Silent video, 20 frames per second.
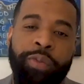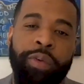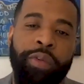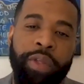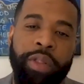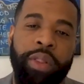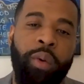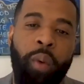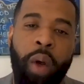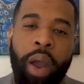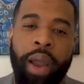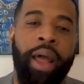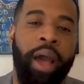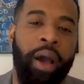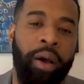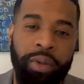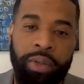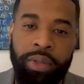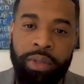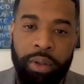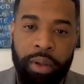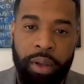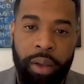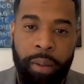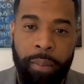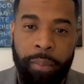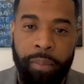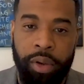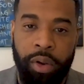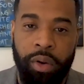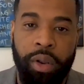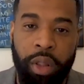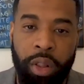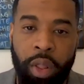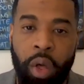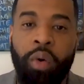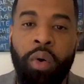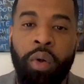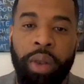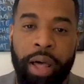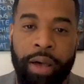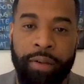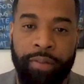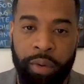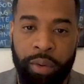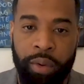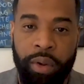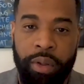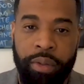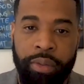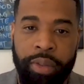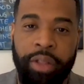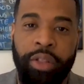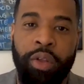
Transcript: just within the White House, but on a local level